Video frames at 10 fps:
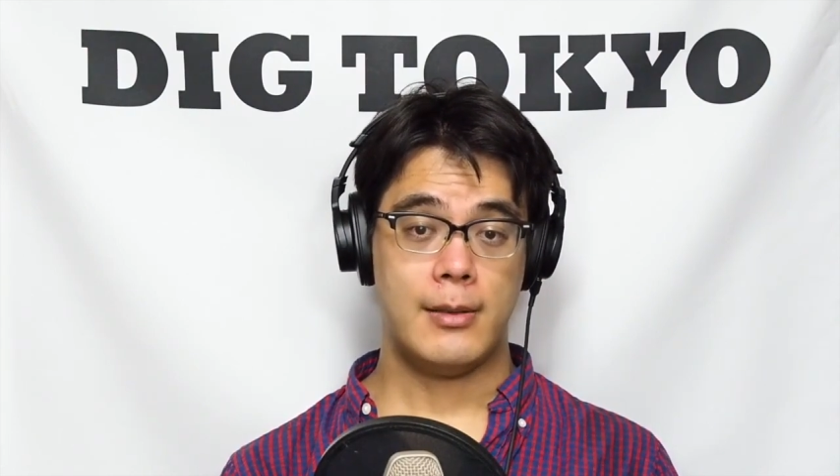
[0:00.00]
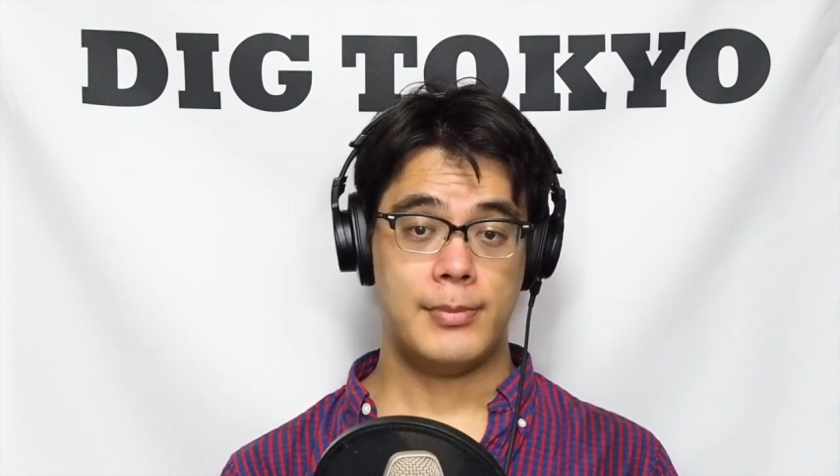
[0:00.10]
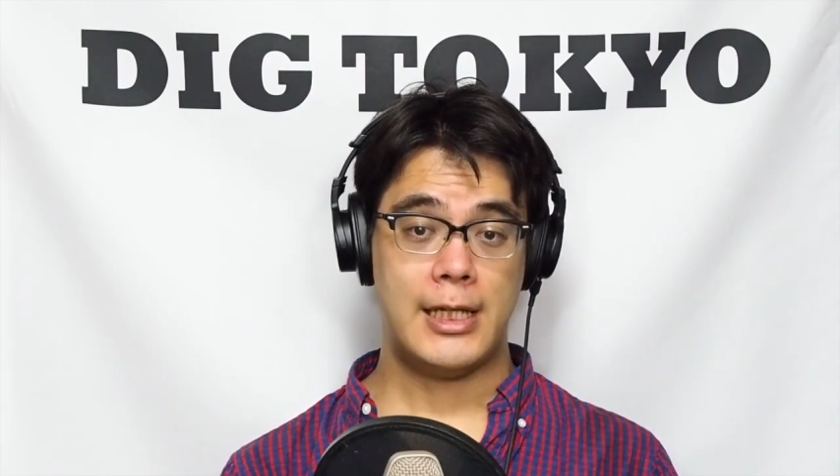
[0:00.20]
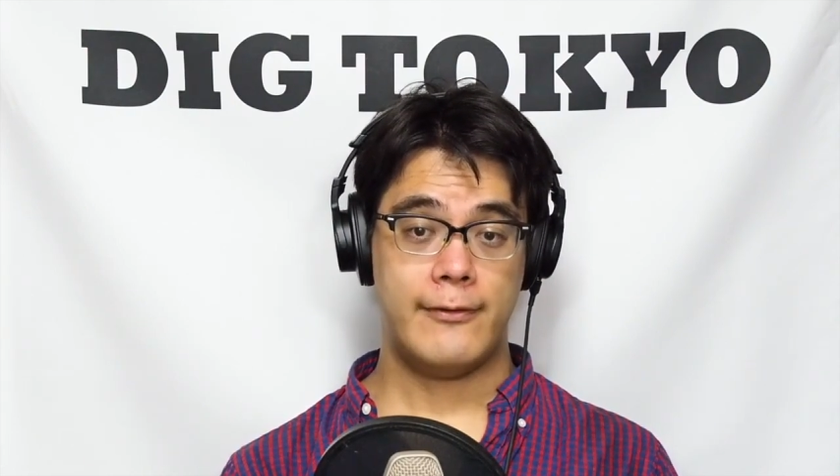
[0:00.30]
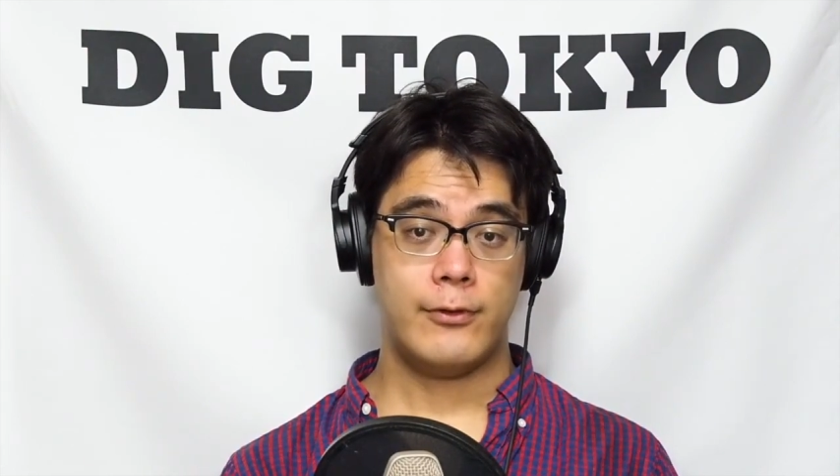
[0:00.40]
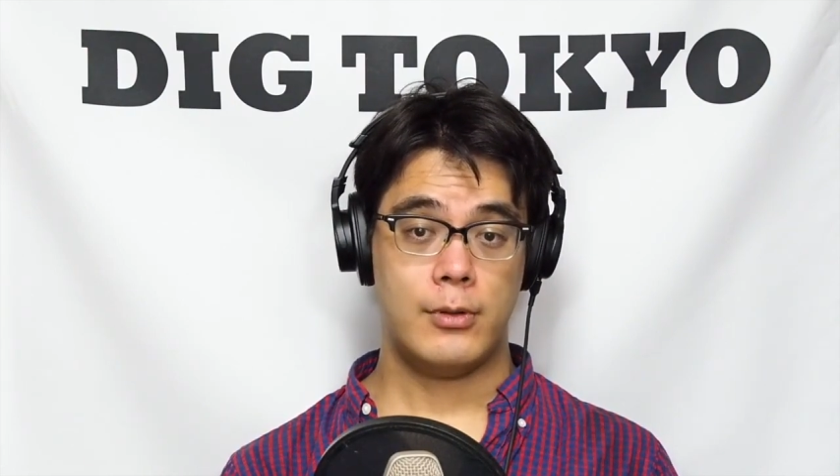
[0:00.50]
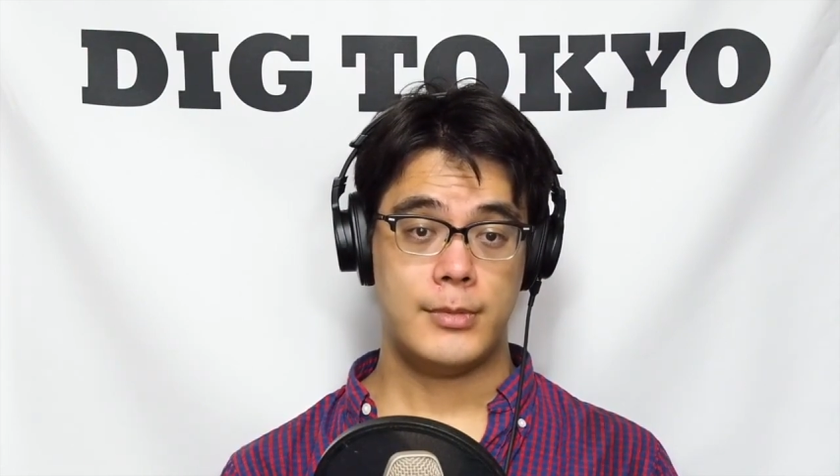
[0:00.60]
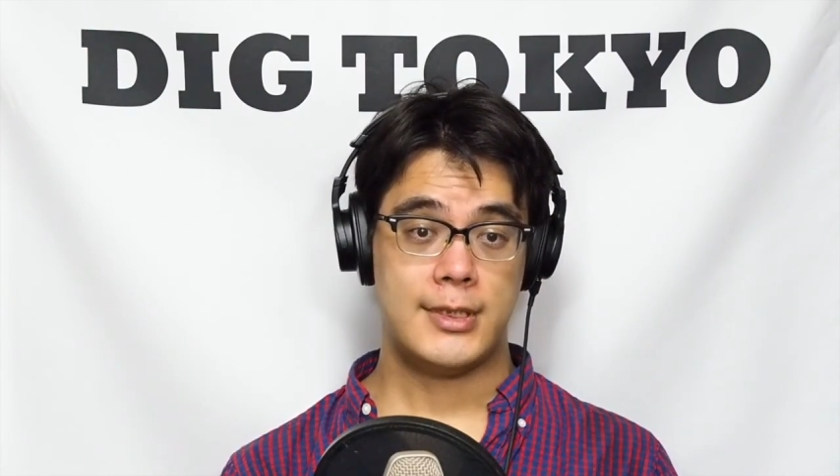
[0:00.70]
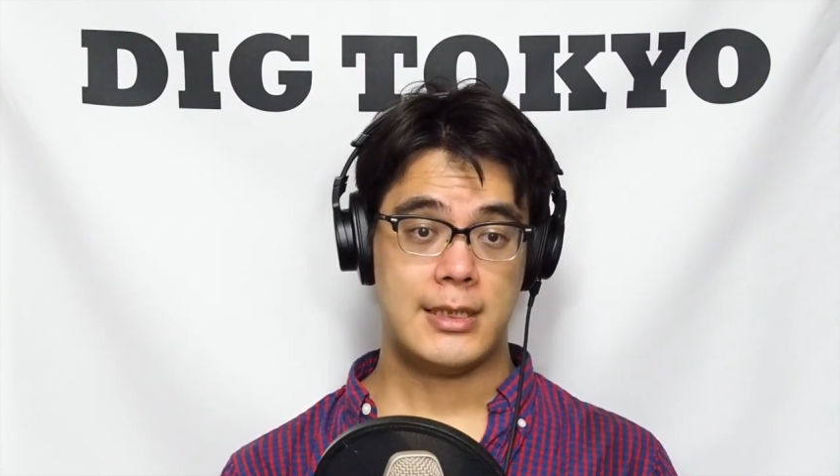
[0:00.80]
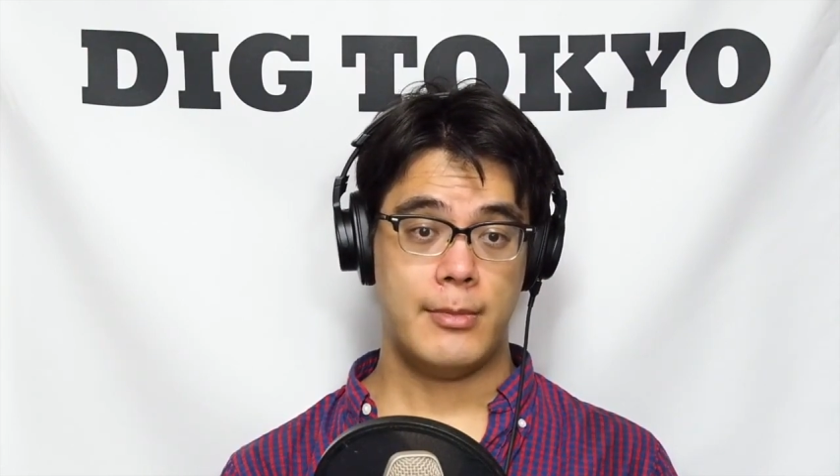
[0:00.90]
a platform
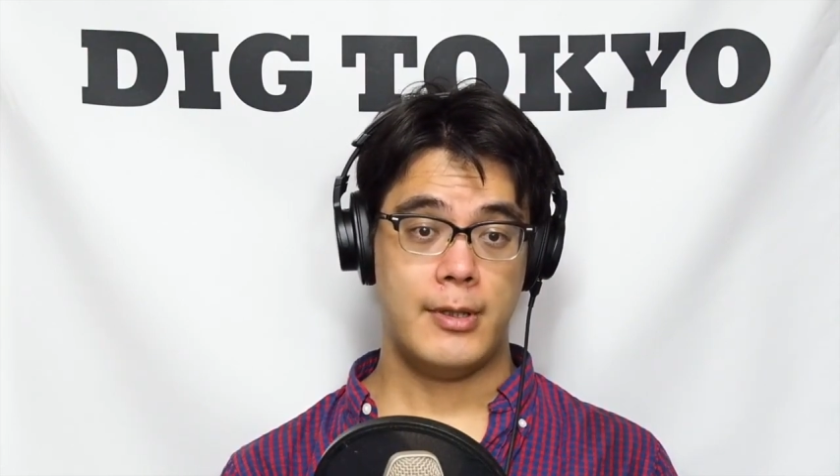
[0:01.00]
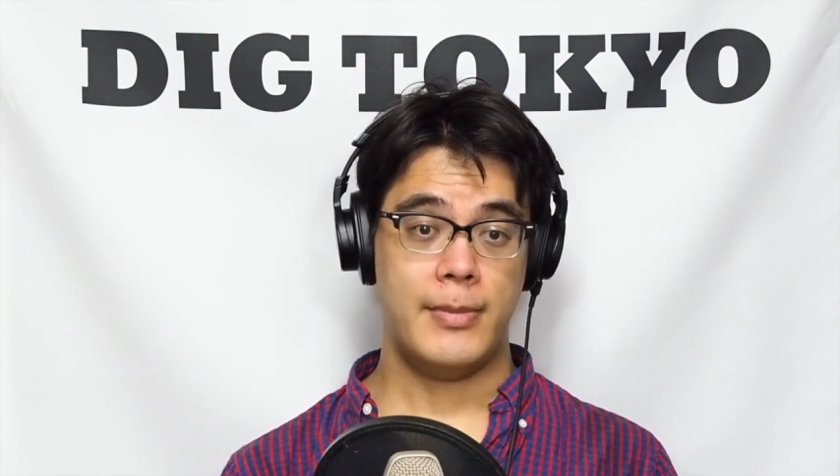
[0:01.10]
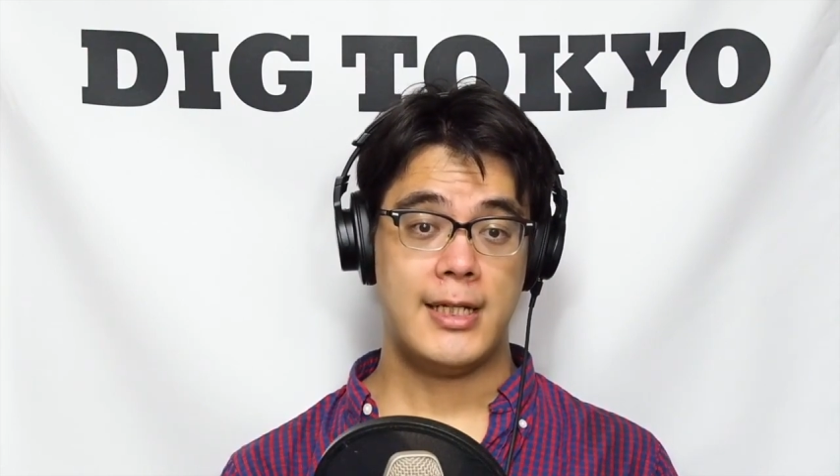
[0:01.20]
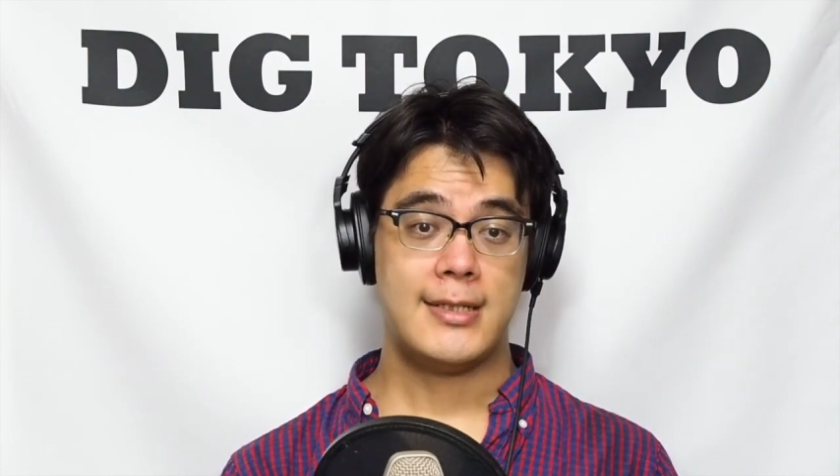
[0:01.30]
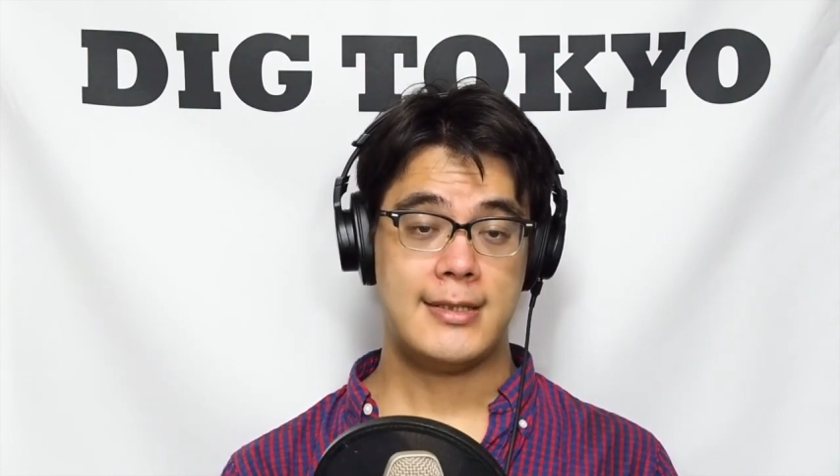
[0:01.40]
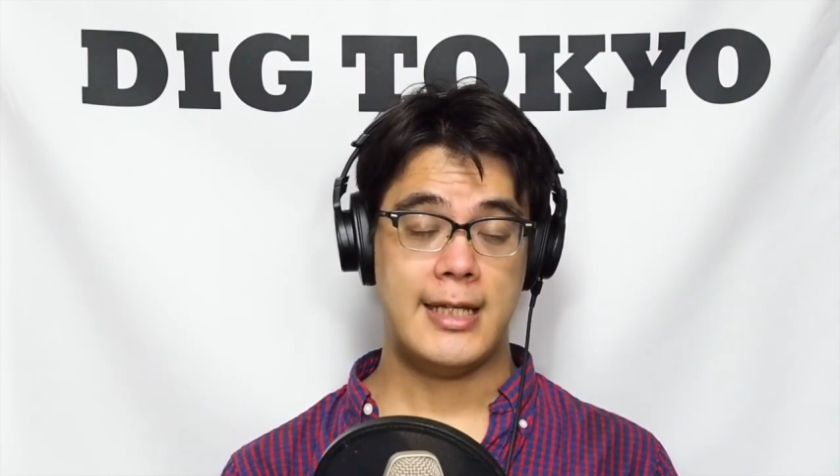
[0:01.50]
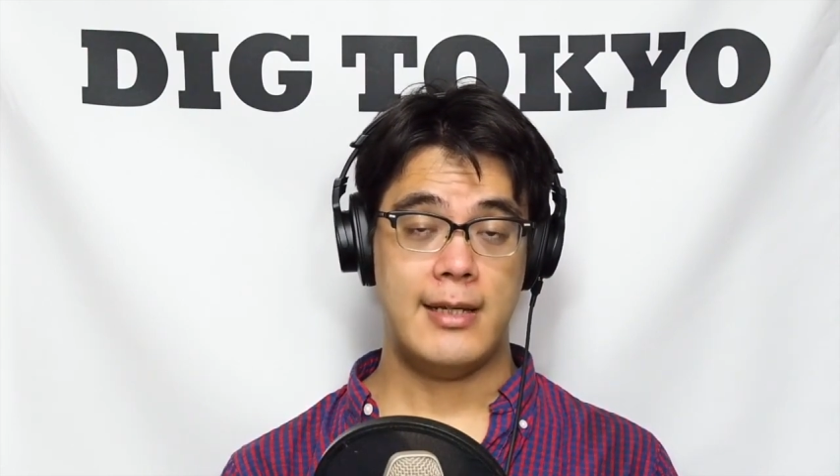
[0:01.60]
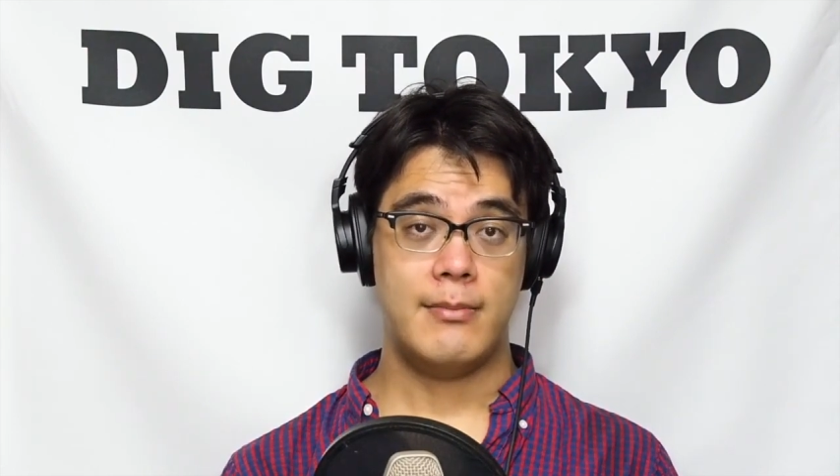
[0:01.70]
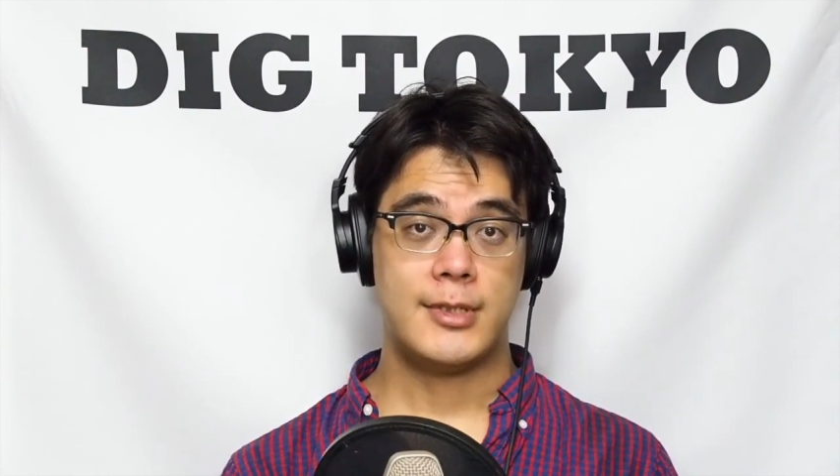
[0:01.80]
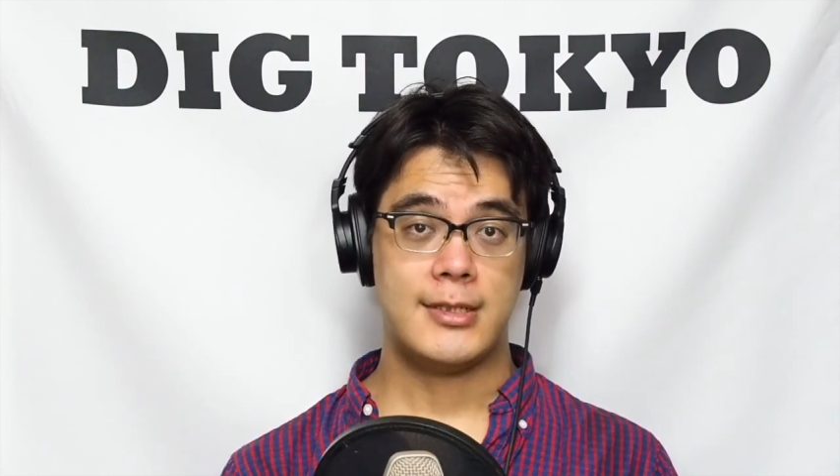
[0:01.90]
to some of the biggest names